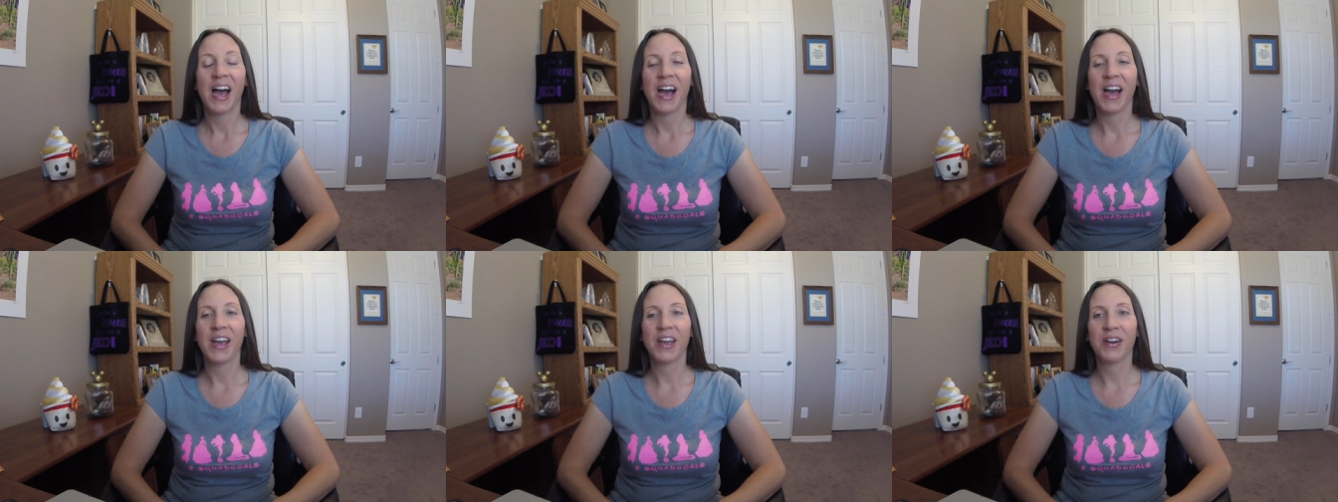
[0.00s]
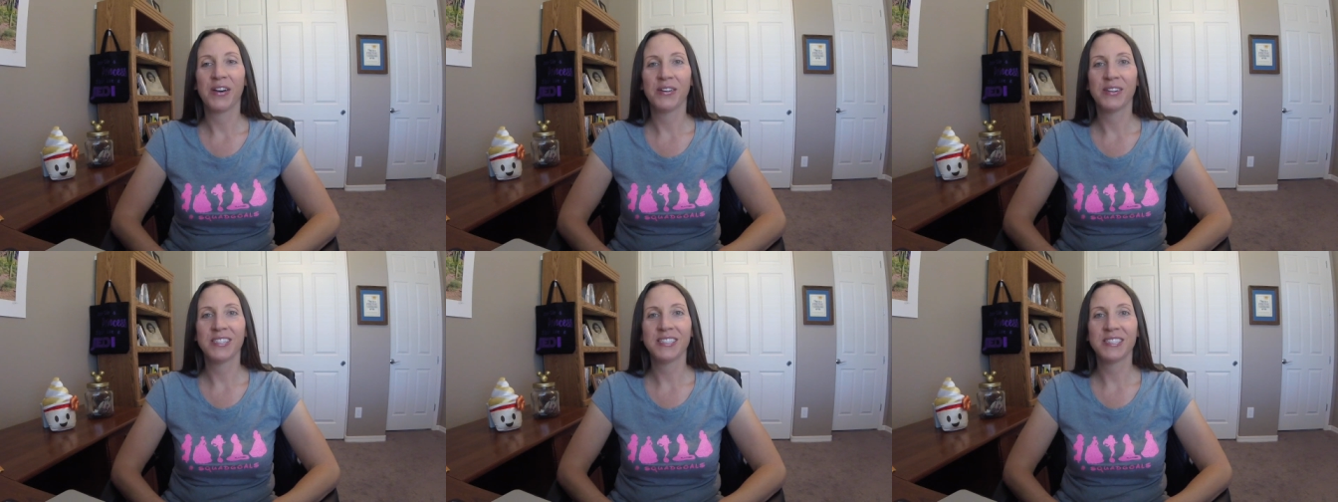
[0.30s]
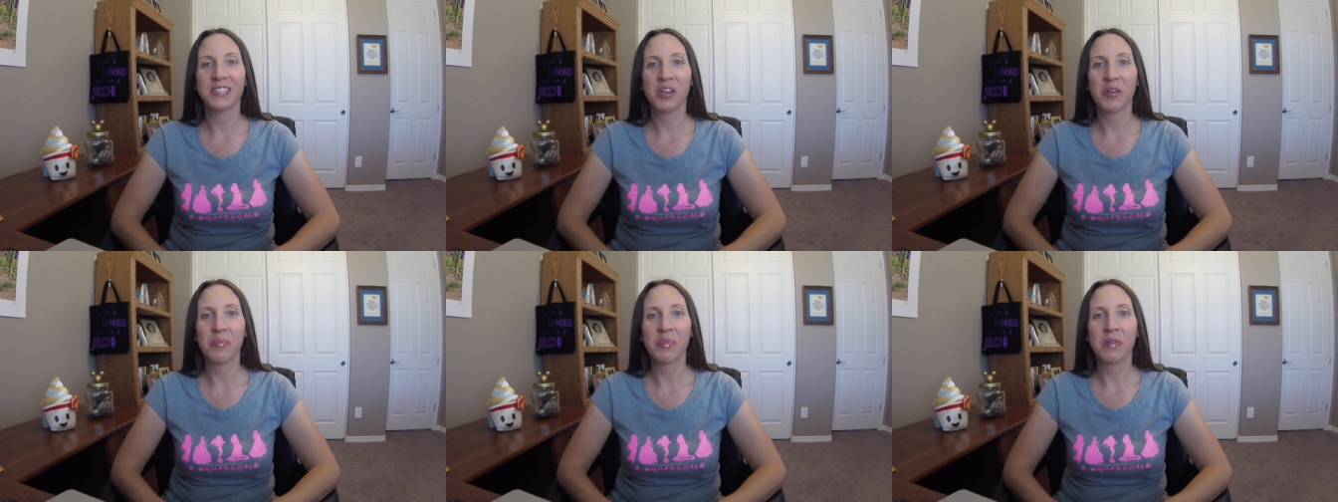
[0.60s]
I
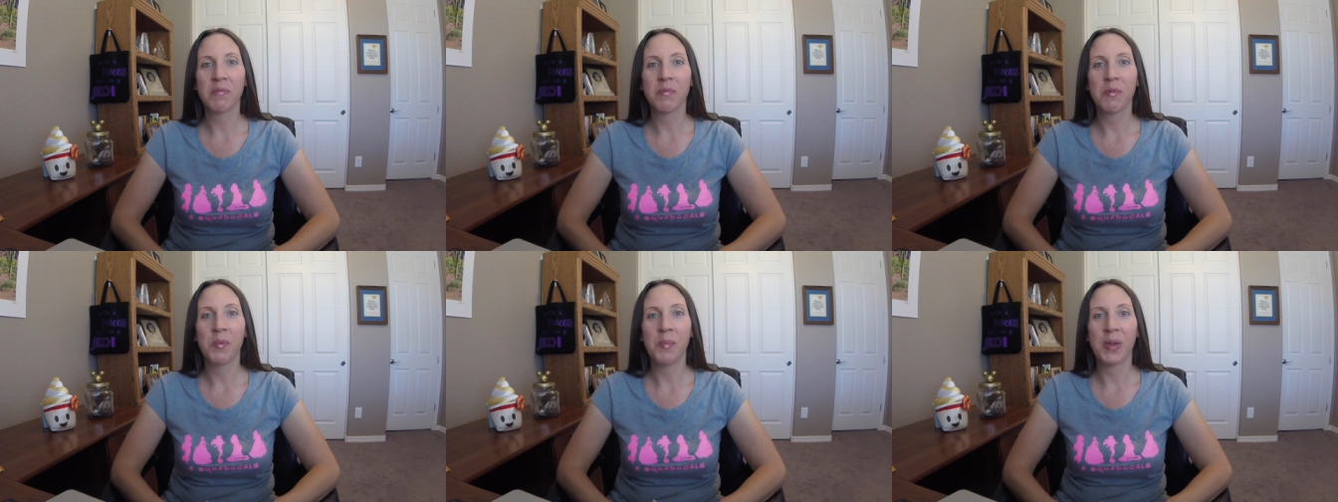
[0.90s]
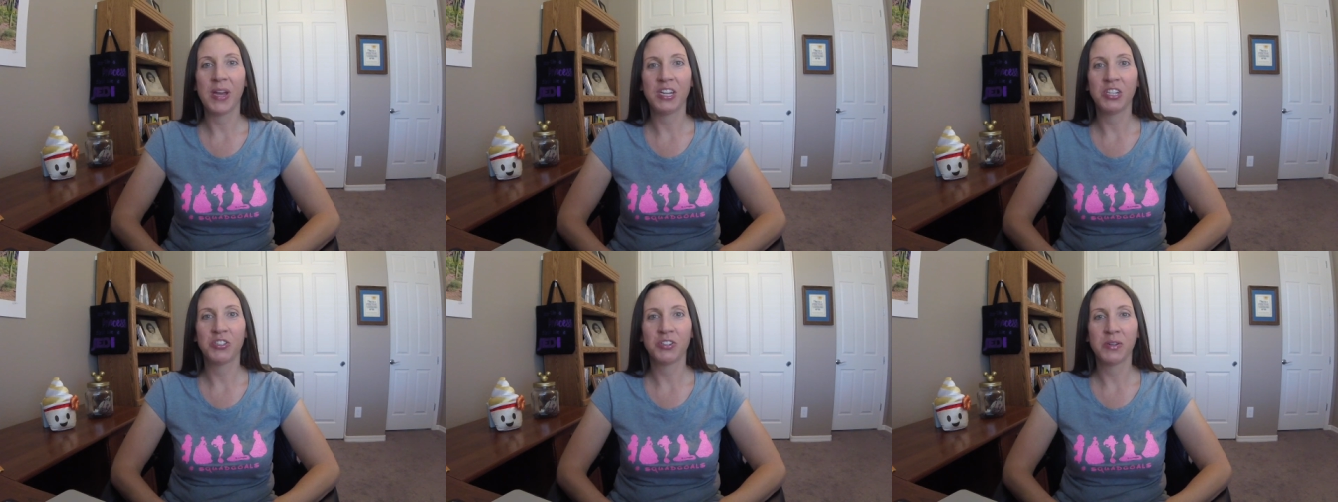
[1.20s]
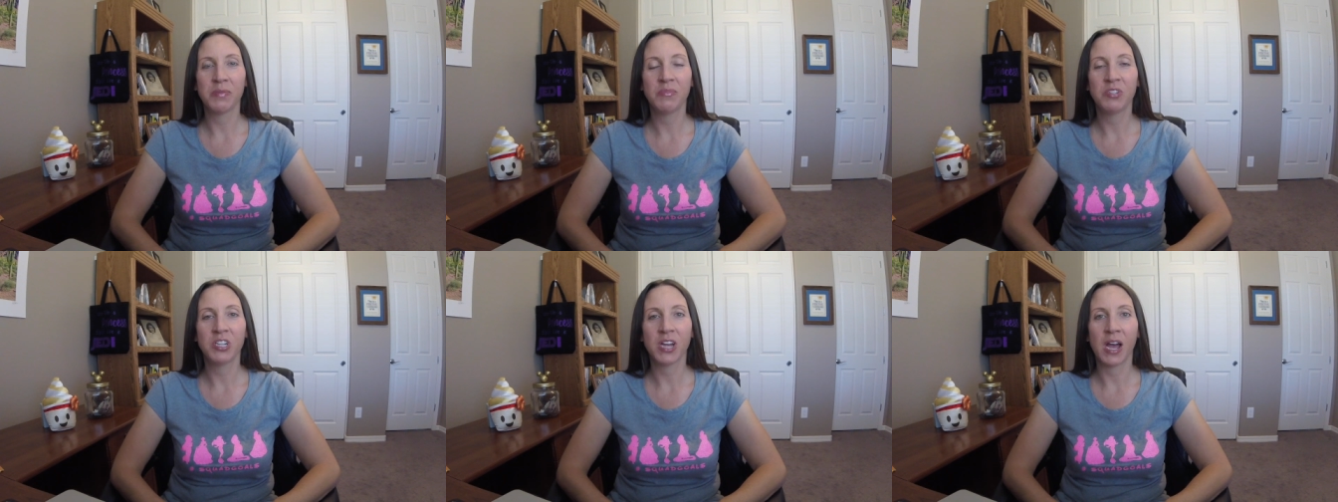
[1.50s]
always tell people my
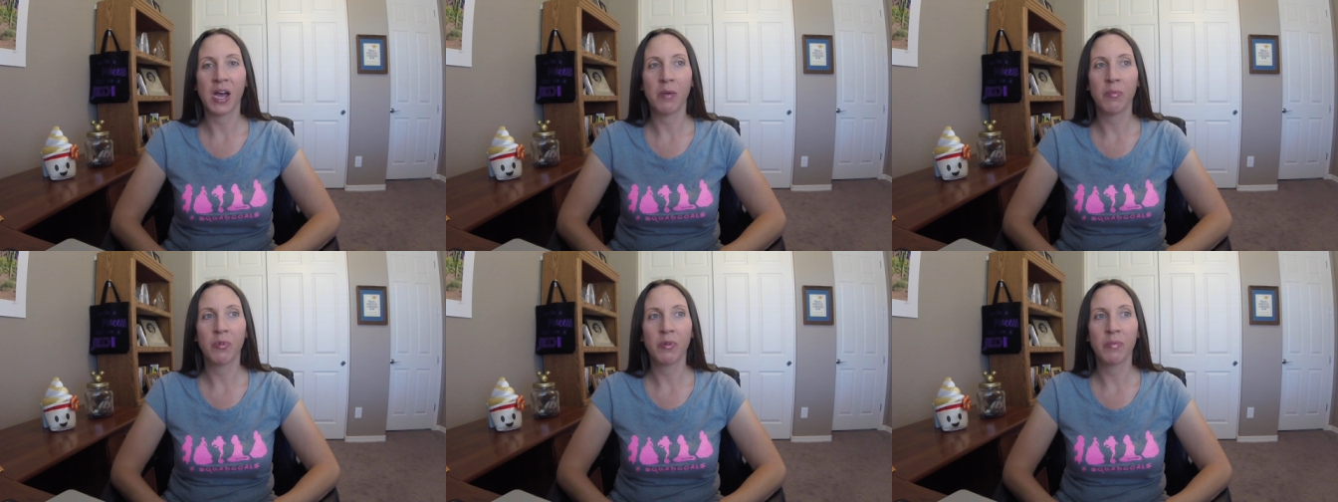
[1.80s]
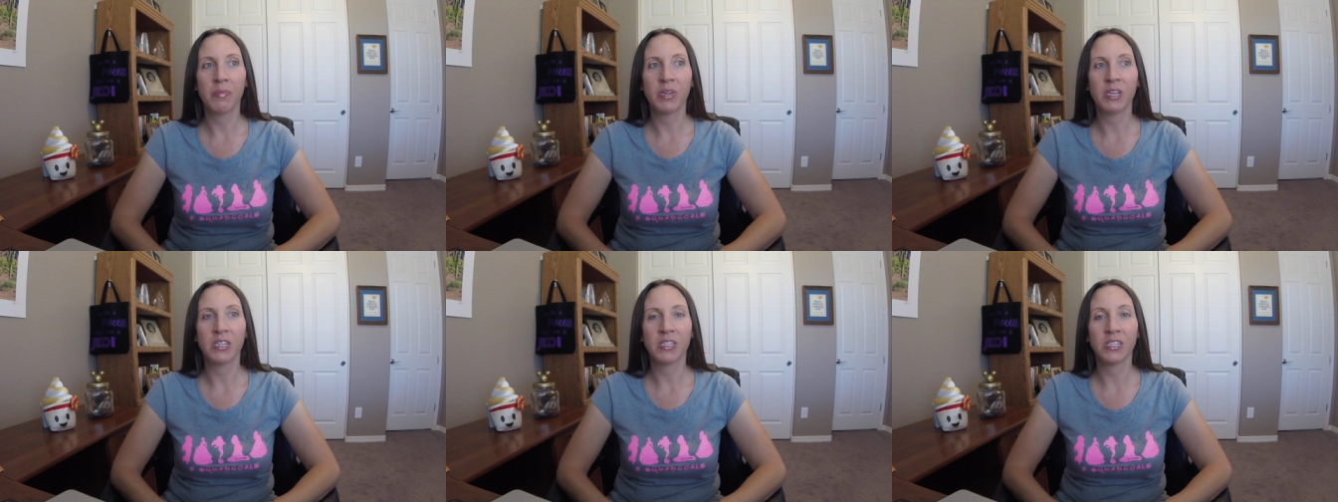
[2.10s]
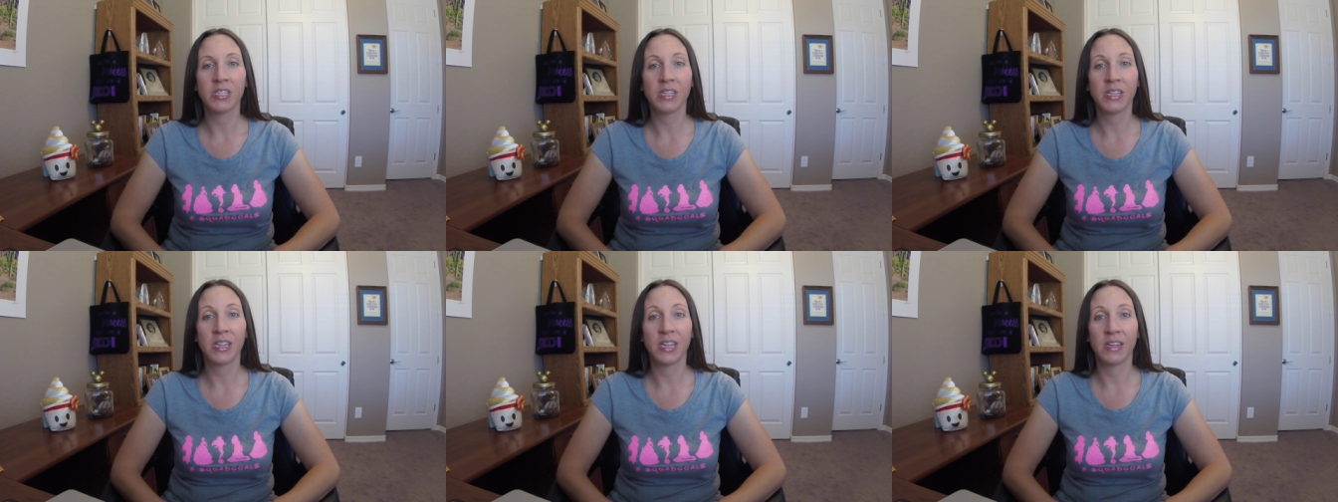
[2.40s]
dream job would be
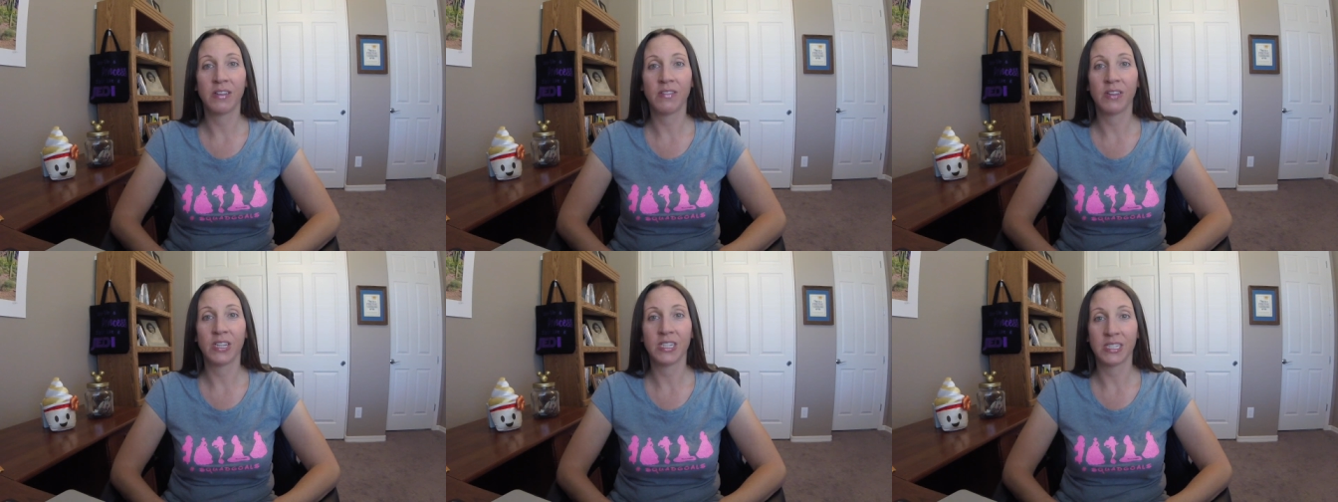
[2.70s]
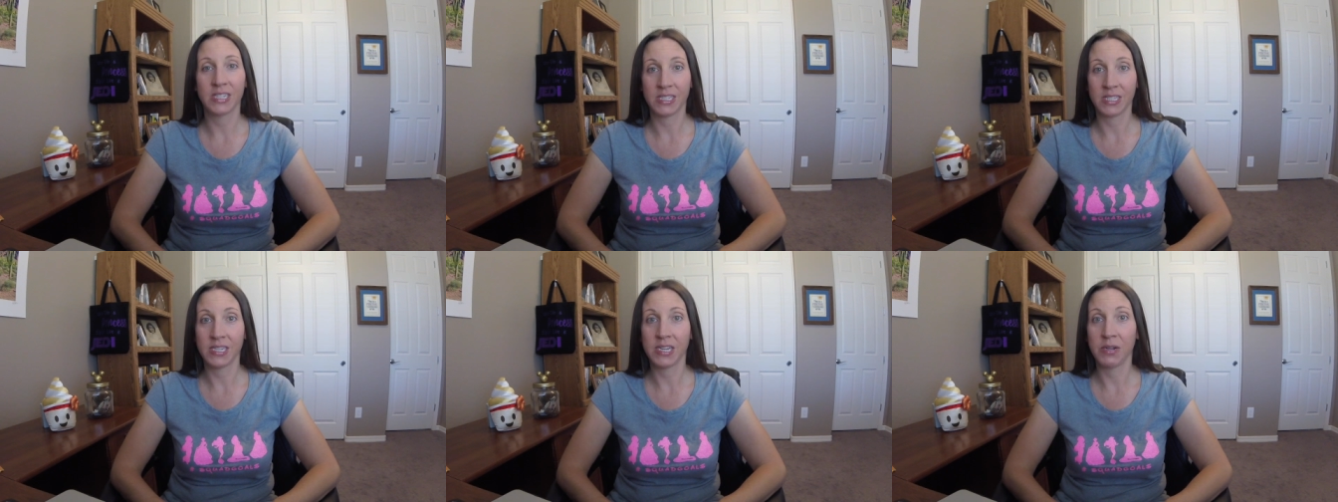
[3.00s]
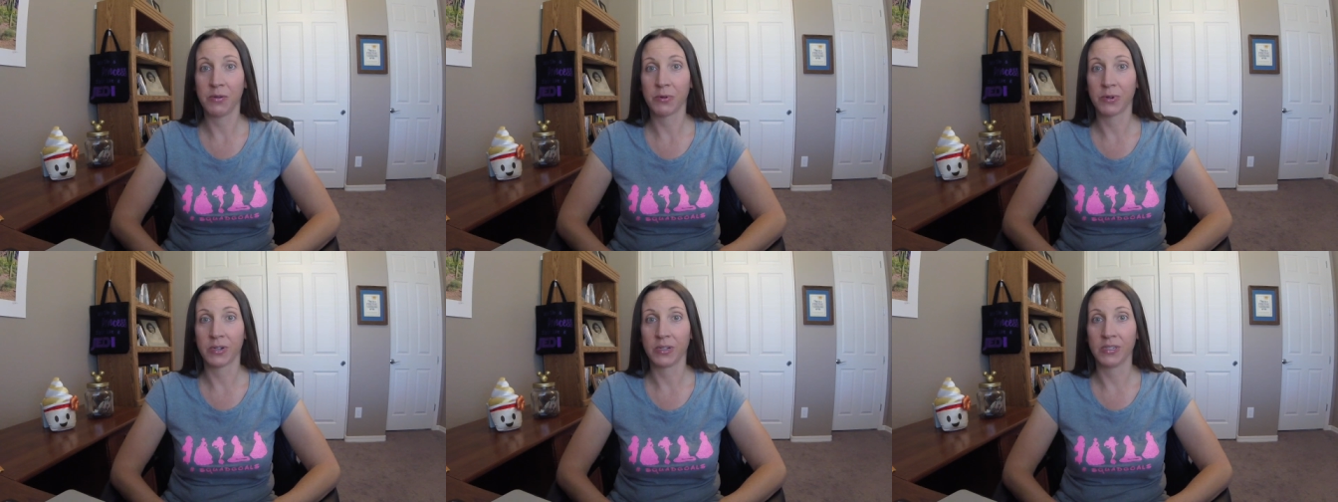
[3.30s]
to live at
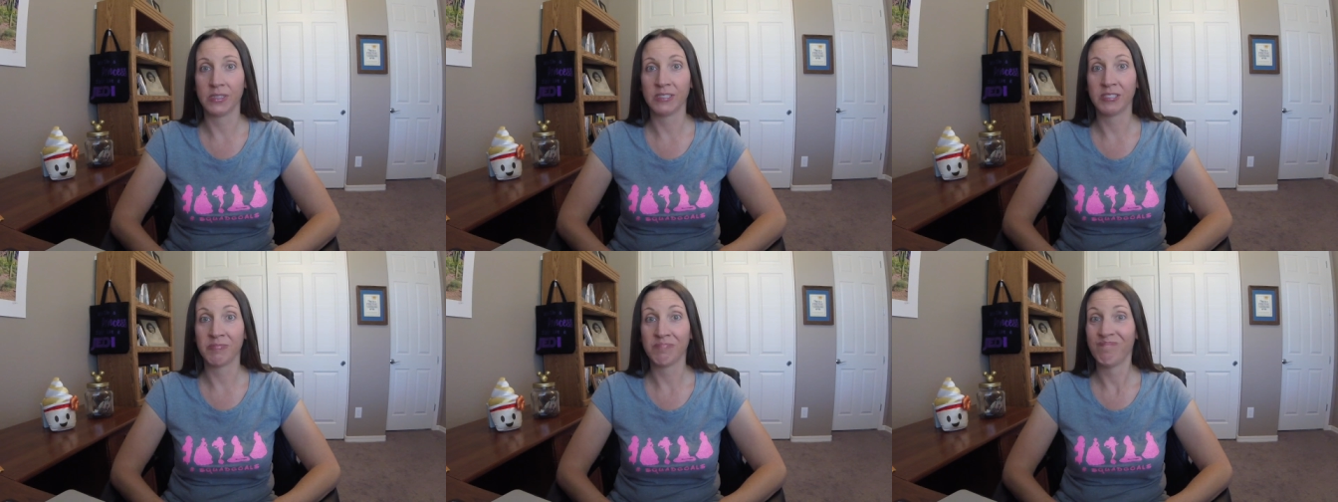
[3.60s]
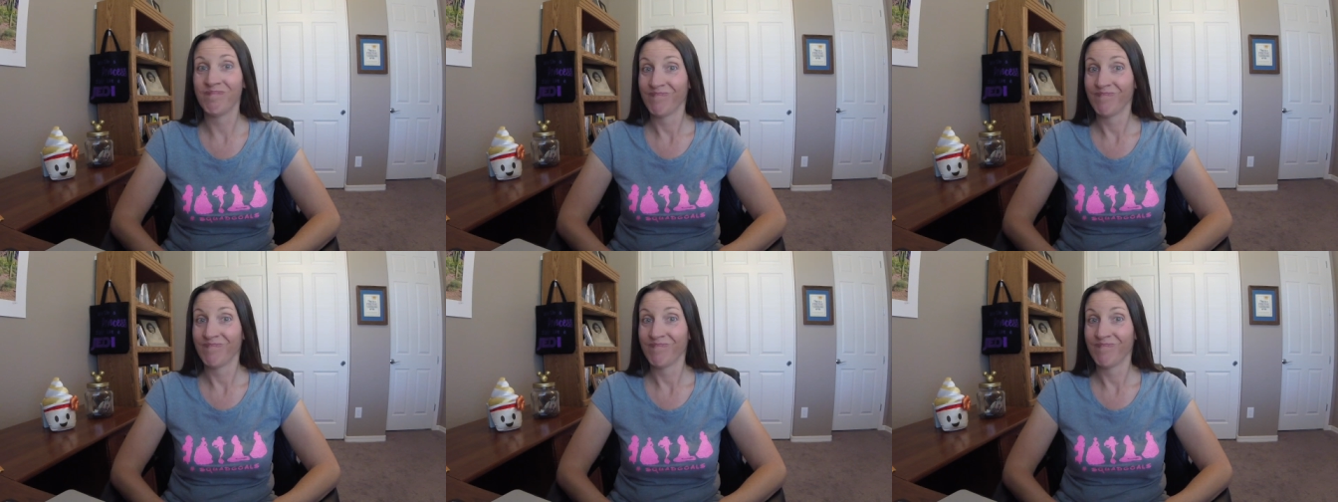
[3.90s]
Disney World.